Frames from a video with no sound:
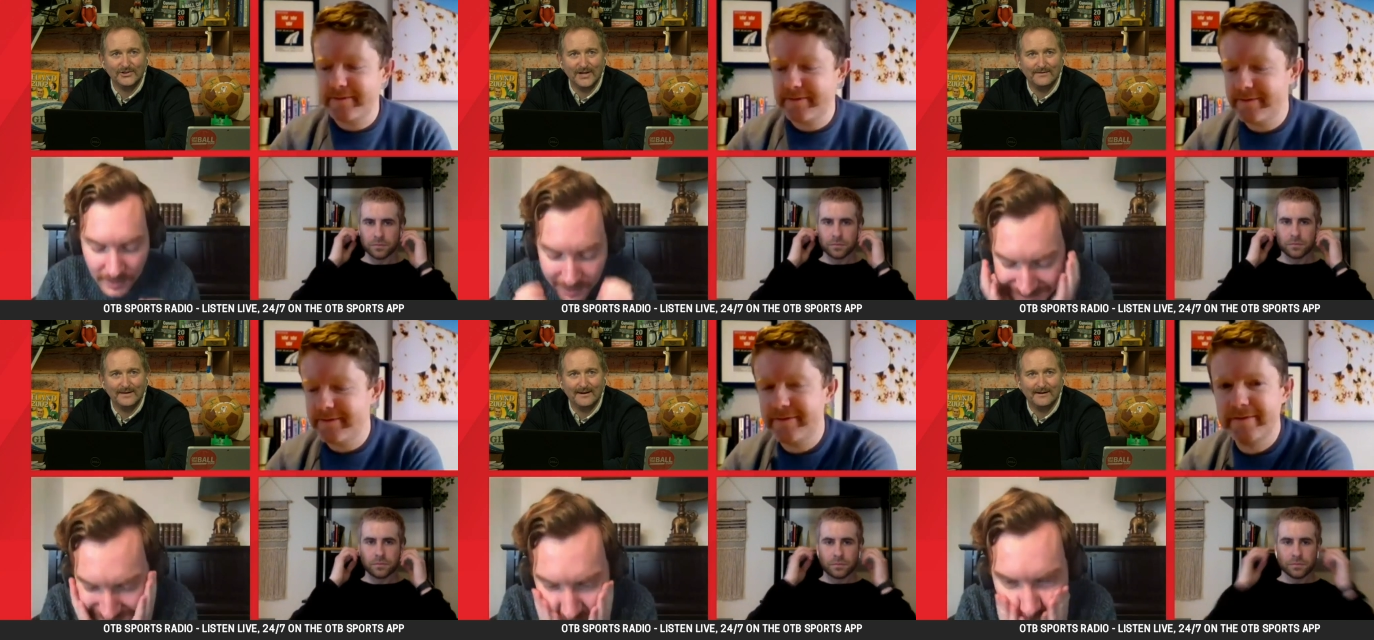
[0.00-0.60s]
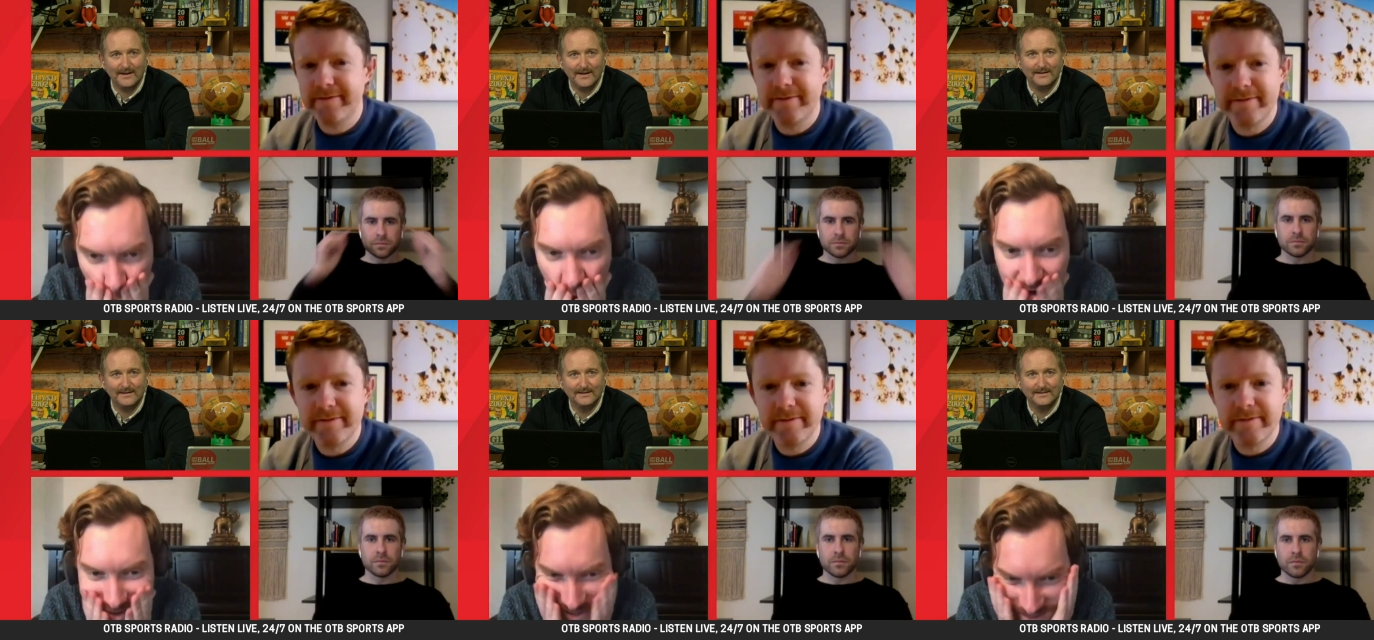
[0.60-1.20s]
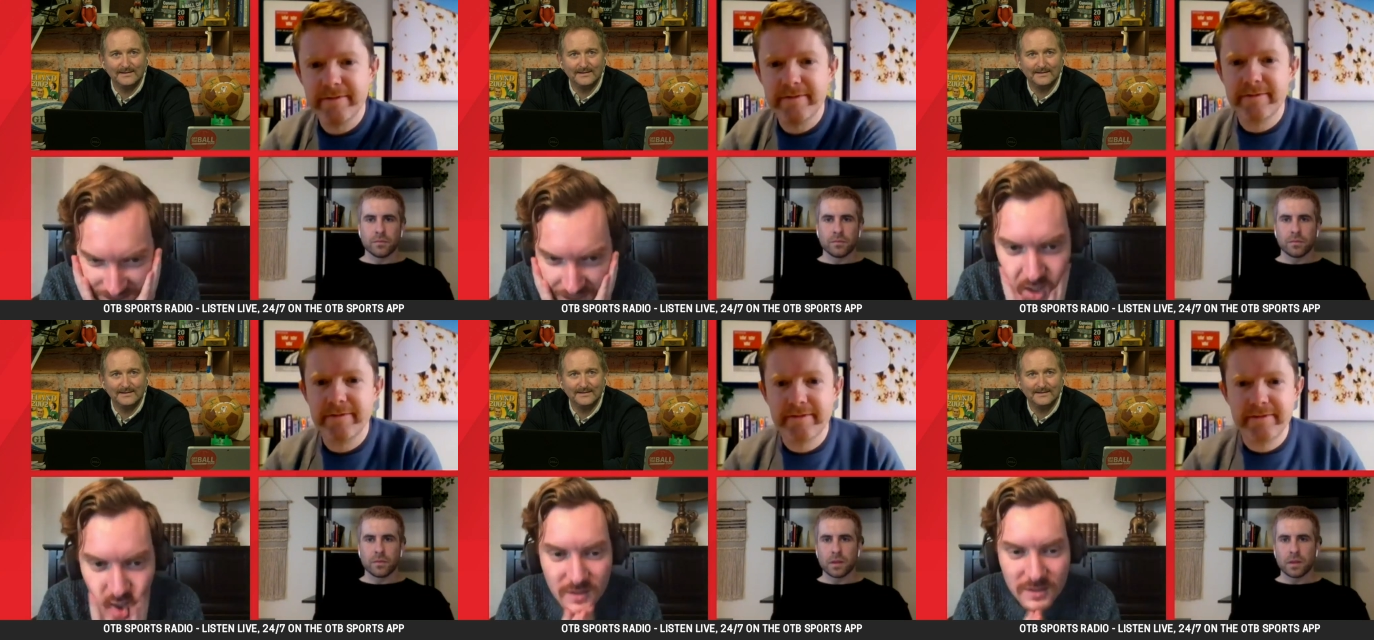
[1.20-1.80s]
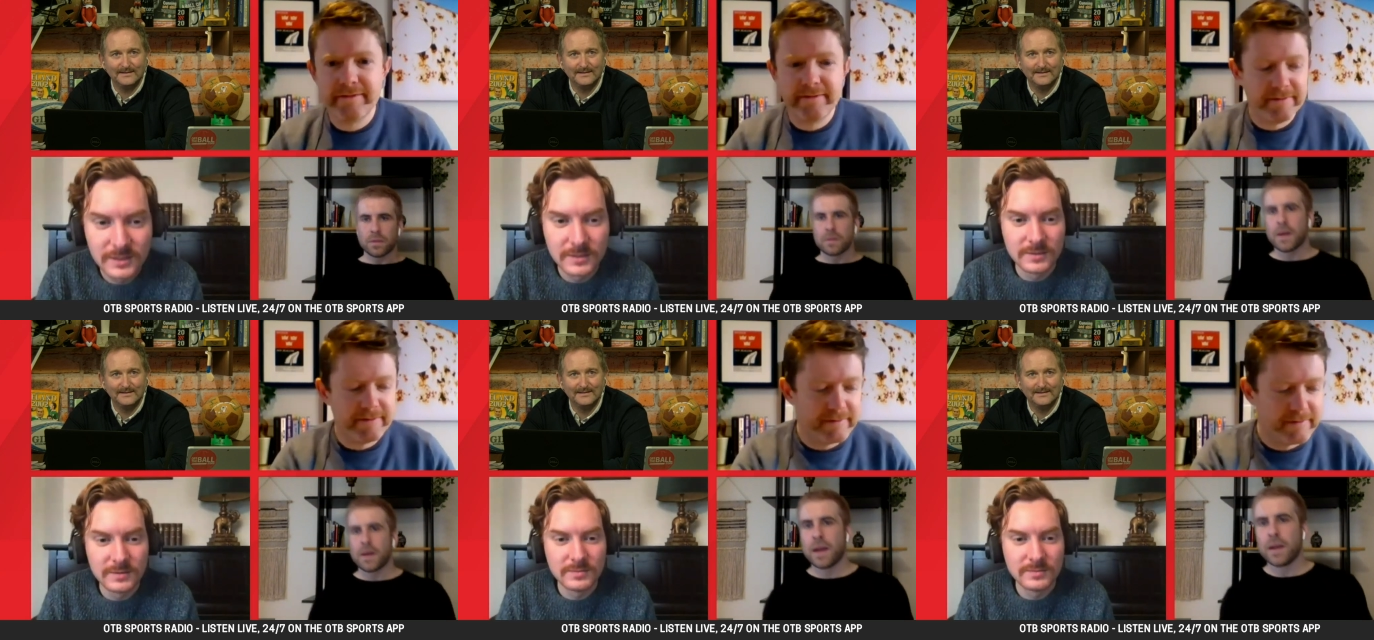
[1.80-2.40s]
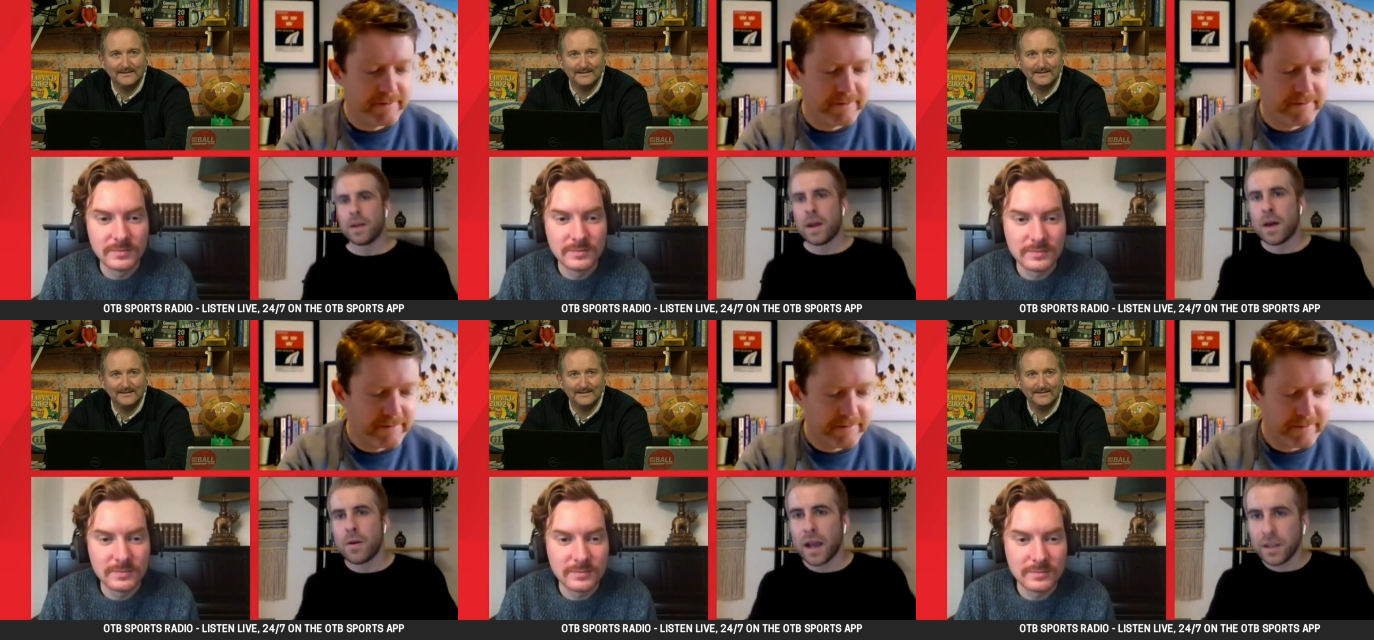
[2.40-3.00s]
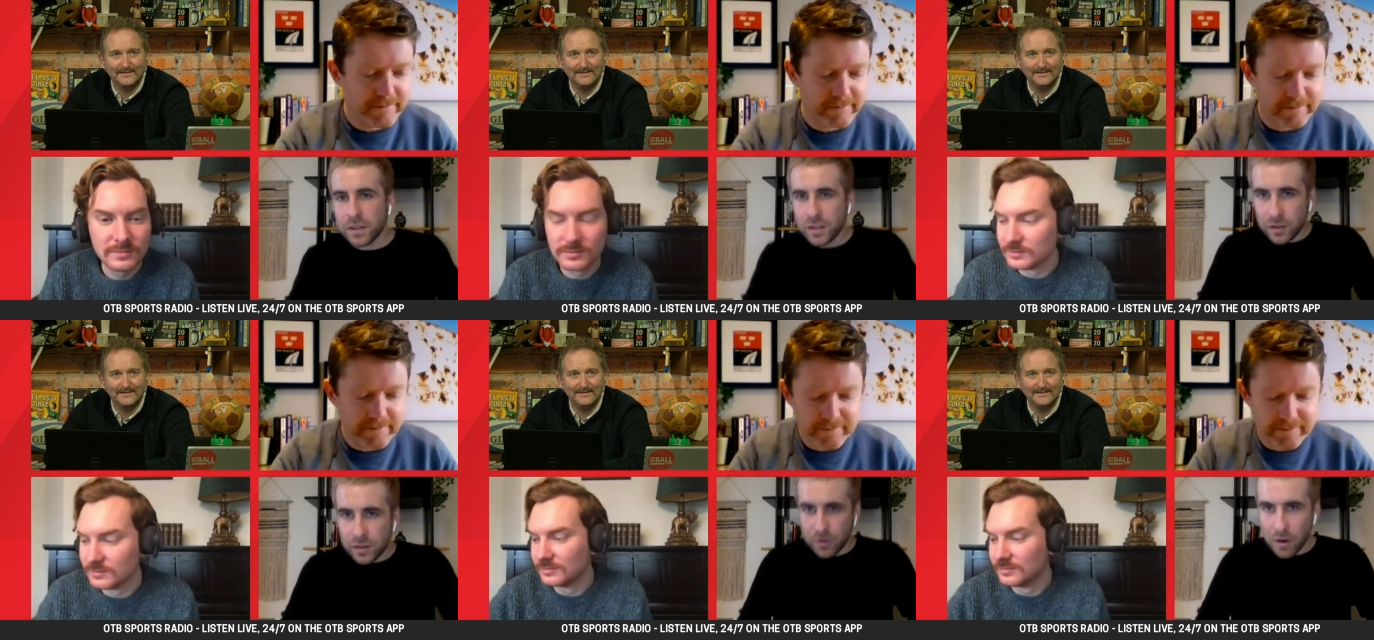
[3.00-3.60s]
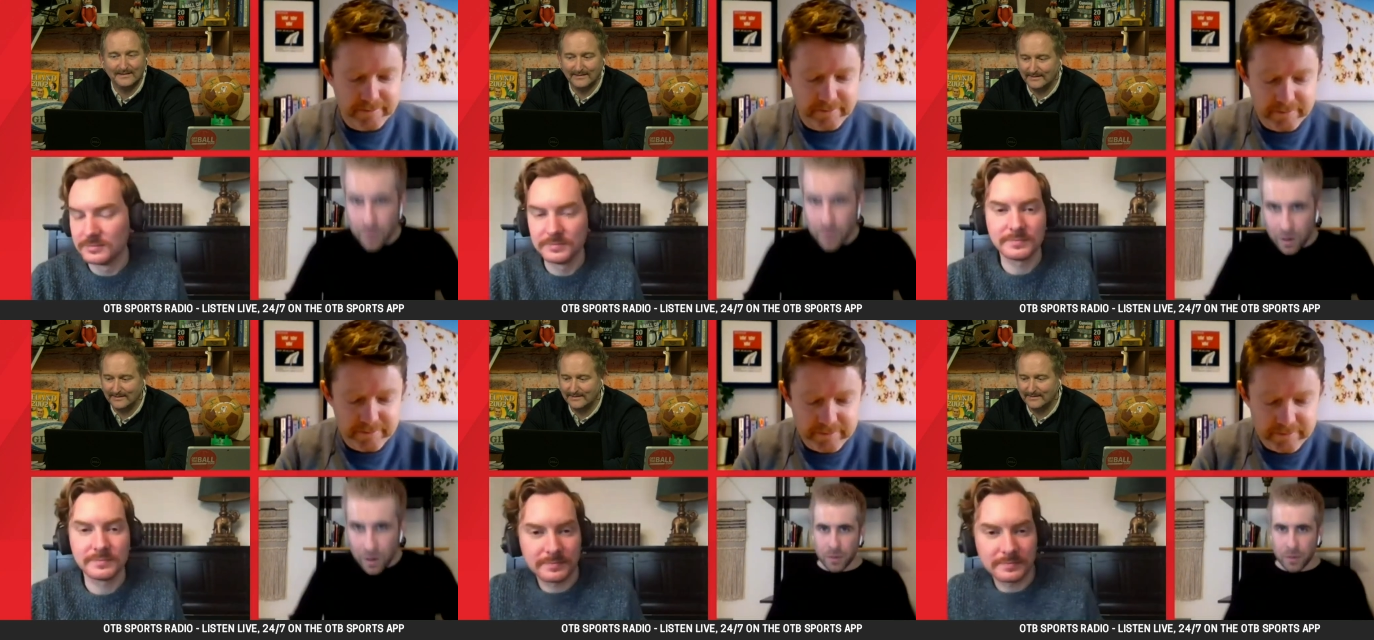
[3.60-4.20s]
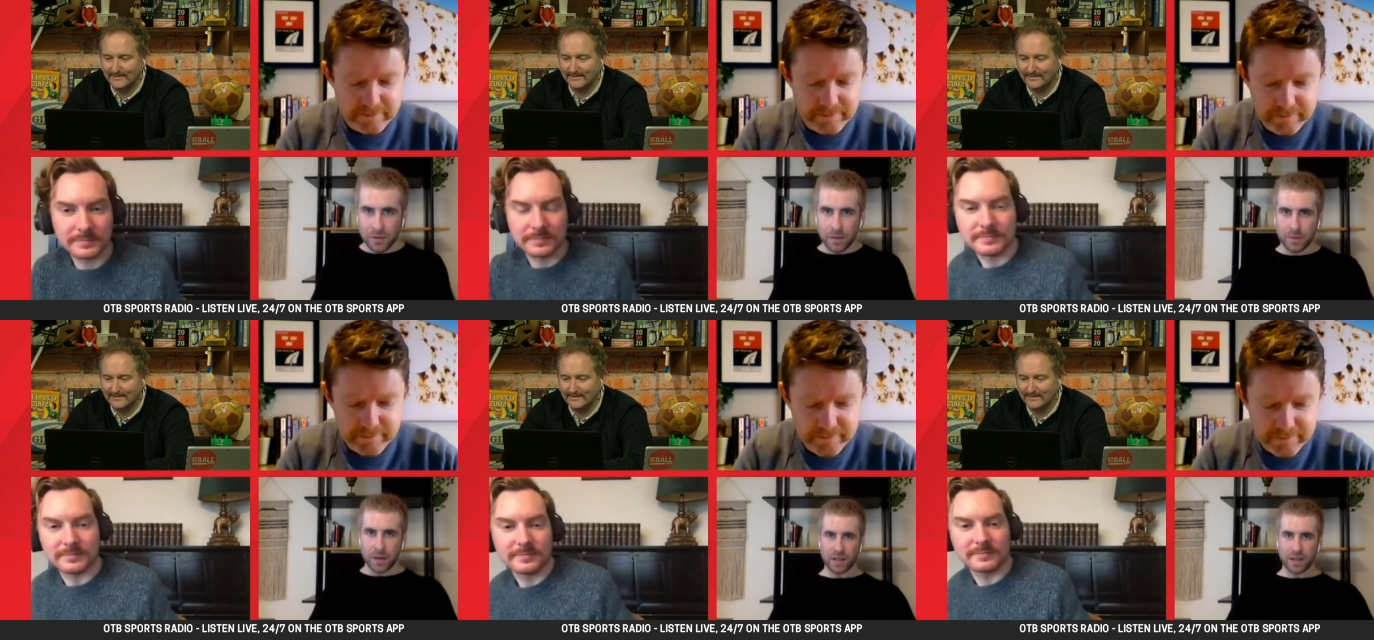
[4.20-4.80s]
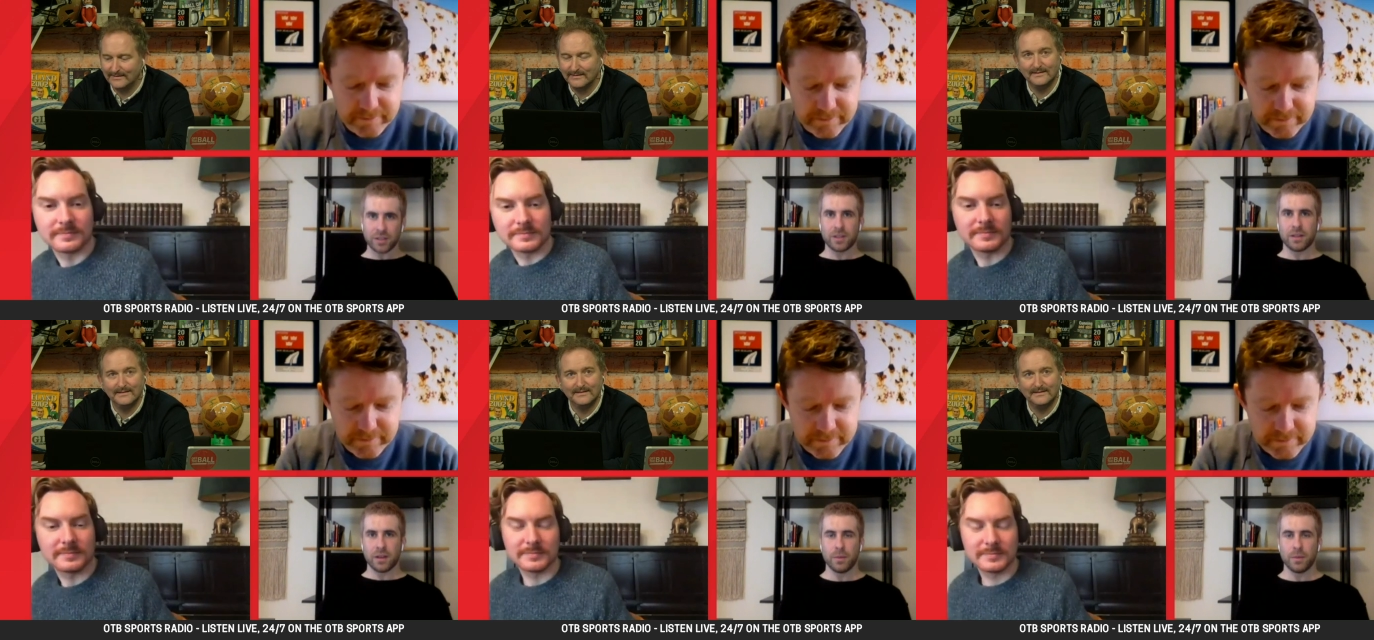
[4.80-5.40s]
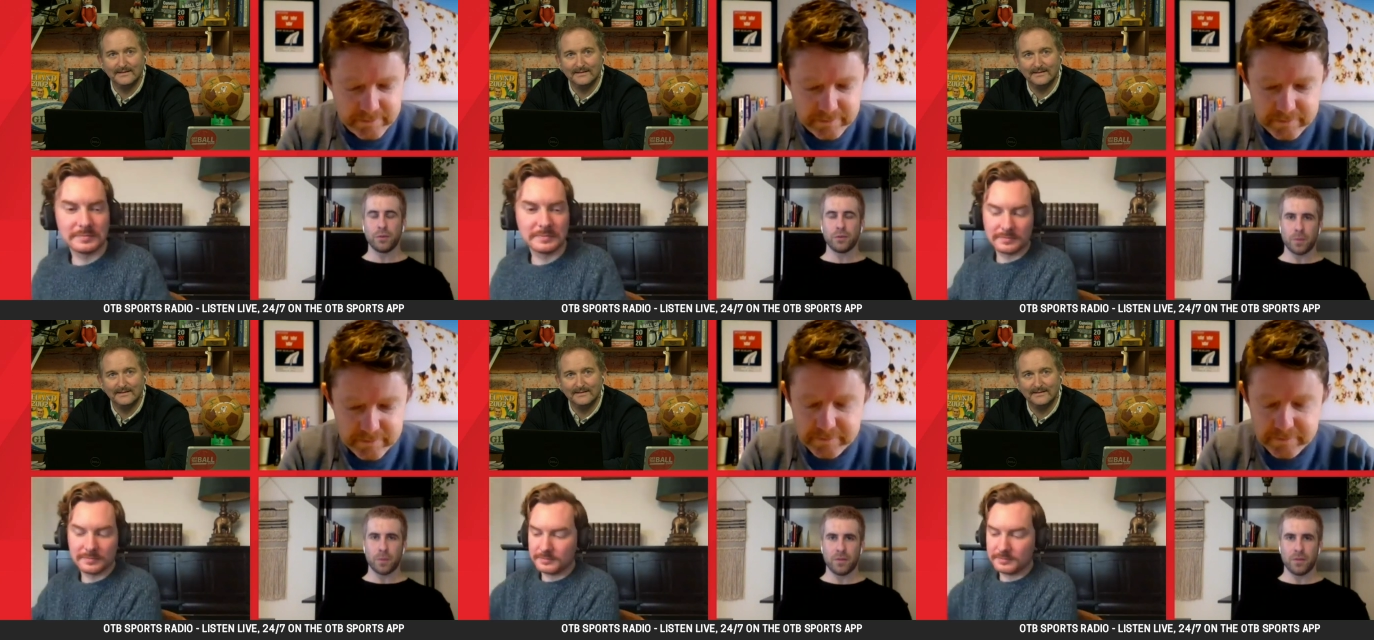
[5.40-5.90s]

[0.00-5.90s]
Speaker 1: shaving, Kieran, are you?
Speaker 2: Uh, no, I actually didn't grow a mow from Movember. Actually, I moved from